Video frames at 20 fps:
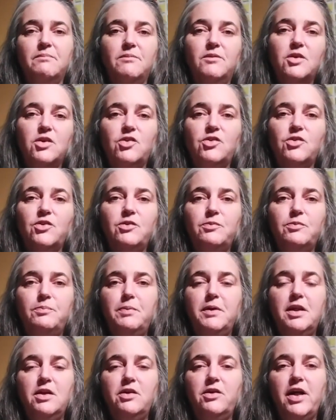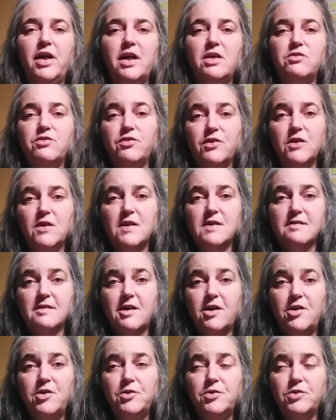which would be great for this
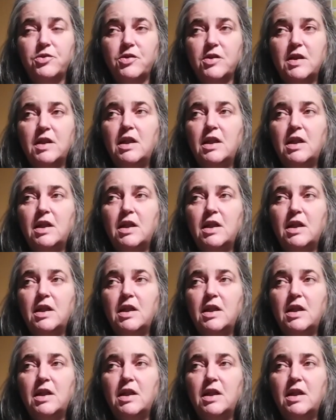coat.